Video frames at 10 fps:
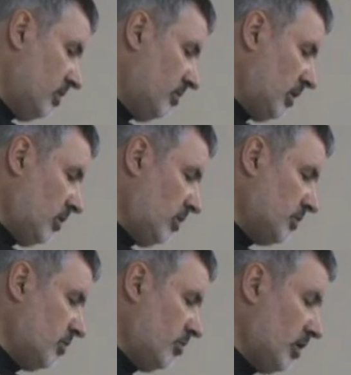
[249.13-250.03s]
but
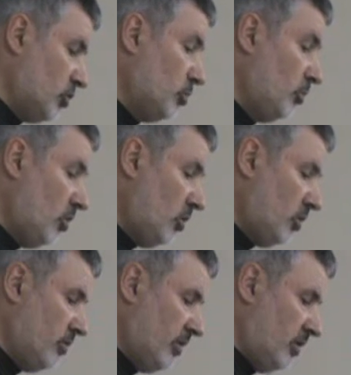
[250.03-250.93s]
also much
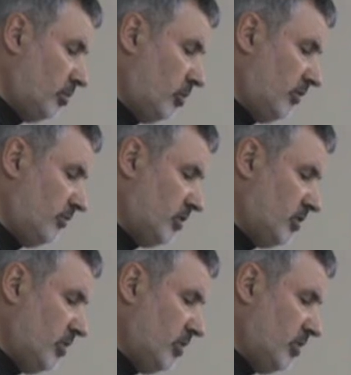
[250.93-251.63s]
more than a prophet.